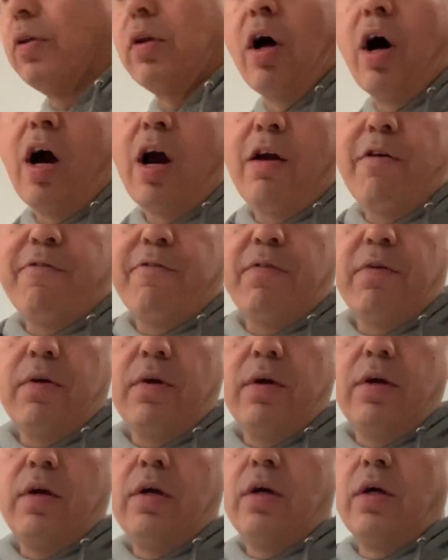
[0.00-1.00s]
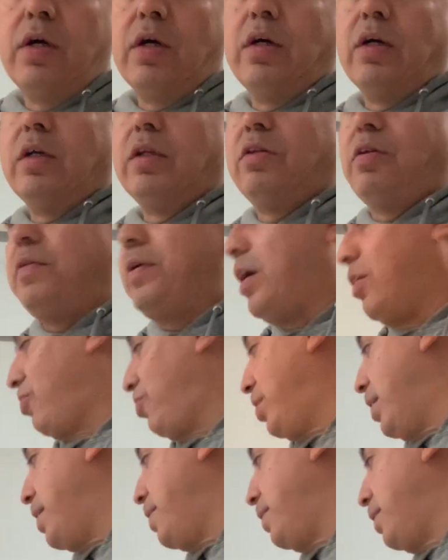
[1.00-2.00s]
life to the
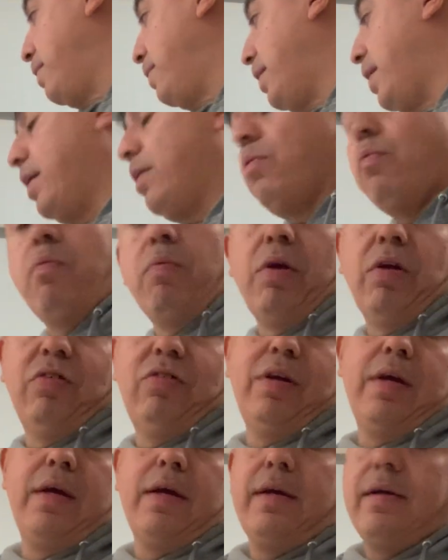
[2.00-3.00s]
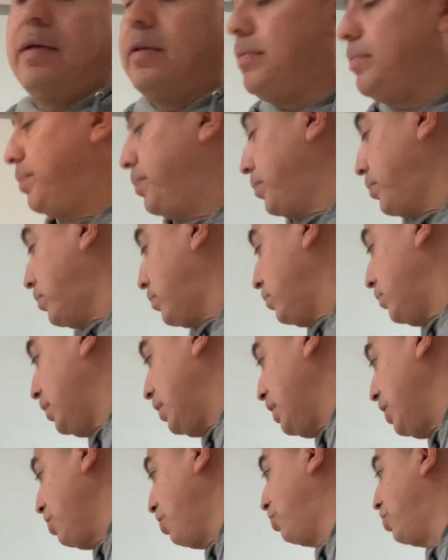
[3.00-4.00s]
extent that we see.
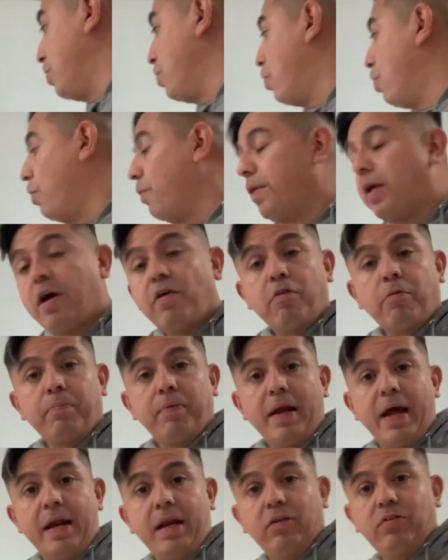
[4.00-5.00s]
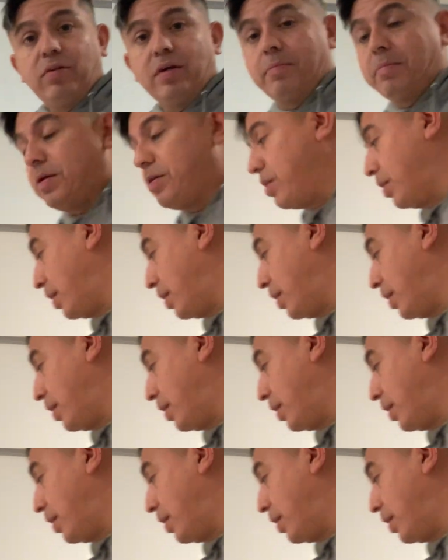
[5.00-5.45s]
You see all the other planets. I mean, you